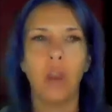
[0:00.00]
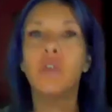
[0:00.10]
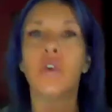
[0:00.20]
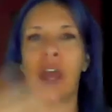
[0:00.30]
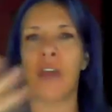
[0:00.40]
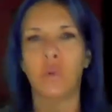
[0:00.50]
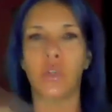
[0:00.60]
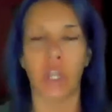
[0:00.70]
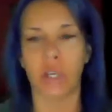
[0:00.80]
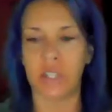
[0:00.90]
are you going to have to
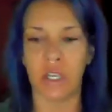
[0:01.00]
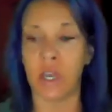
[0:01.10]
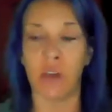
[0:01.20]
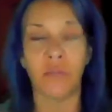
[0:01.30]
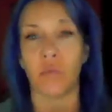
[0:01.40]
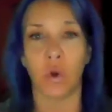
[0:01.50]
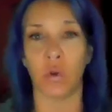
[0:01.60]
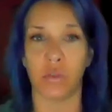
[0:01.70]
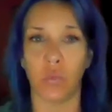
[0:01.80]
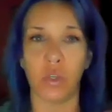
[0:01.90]
adjust any of the
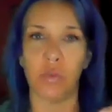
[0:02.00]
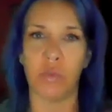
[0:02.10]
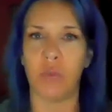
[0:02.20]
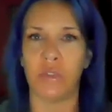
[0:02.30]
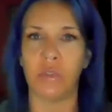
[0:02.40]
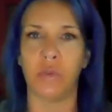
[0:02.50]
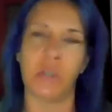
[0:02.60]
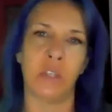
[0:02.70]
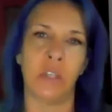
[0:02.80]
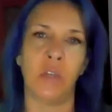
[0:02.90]
roles? Will you be able to
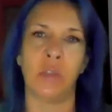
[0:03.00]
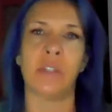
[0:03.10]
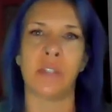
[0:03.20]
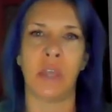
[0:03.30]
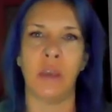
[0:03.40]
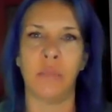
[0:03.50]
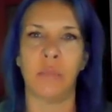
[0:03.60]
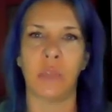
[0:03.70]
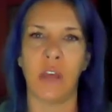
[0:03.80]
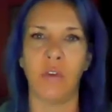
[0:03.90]
continue in the same
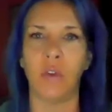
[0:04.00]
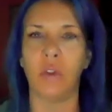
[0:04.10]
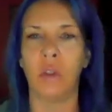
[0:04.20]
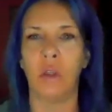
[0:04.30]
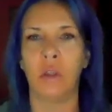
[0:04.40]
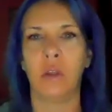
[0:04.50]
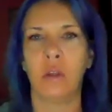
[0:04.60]
level?